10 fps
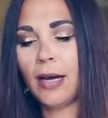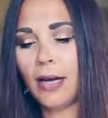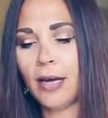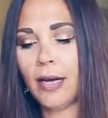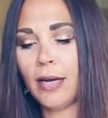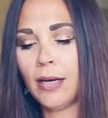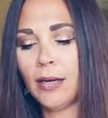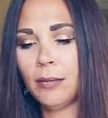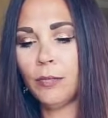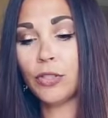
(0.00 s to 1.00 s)

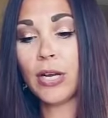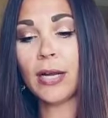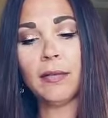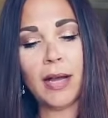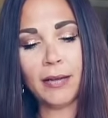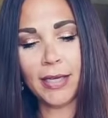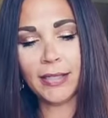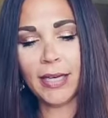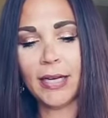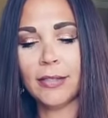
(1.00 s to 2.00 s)
um, which I, I
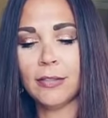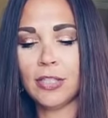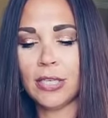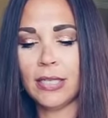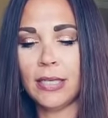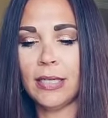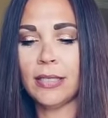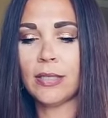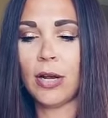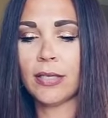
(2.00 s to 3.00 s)
like that energy.
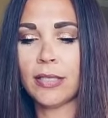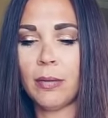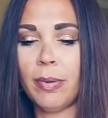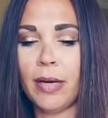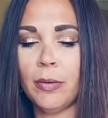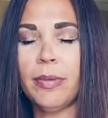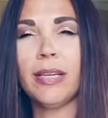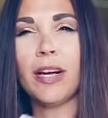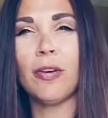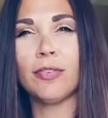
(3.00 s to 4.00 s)
It talks about
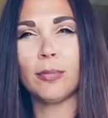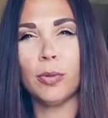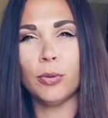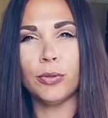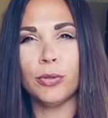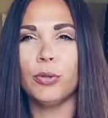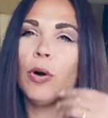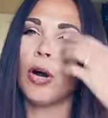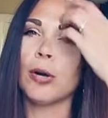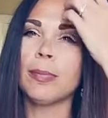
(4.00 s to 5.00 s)
being comfortable with who
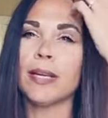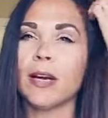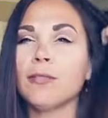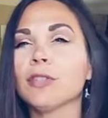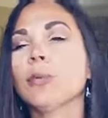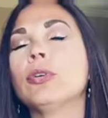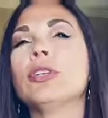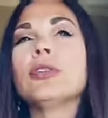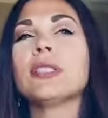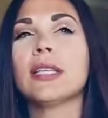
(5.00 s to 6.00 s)
you are, being comfortable
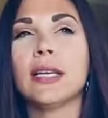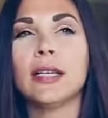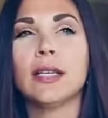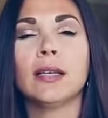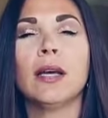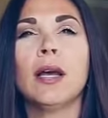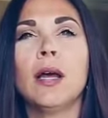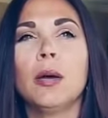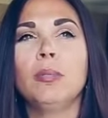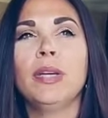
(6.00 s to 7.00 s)
in your skin,
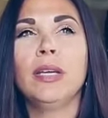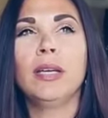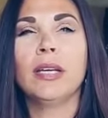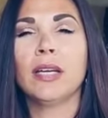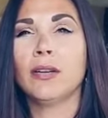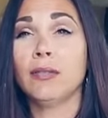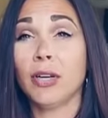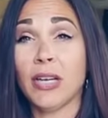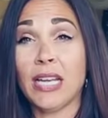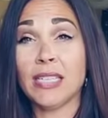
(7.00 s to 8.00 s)
being in a
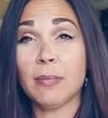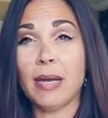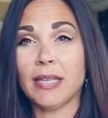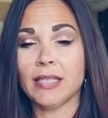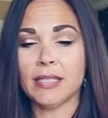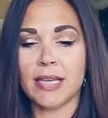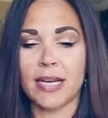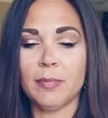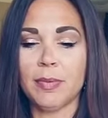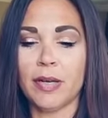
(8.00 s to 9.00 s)
very independent
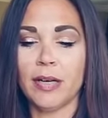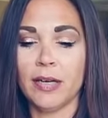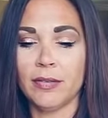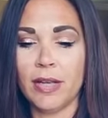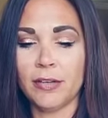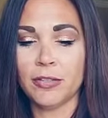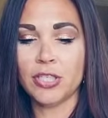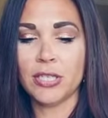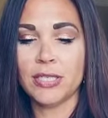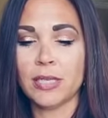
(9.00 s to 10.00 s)
type of
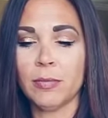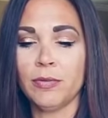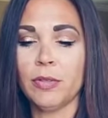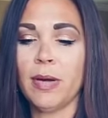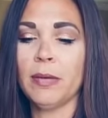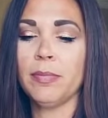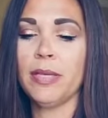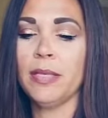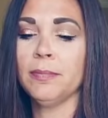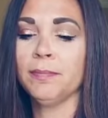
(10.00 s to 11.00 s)
energy. Some of you might
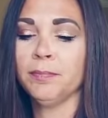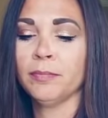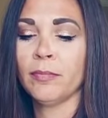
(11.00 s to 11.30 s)
be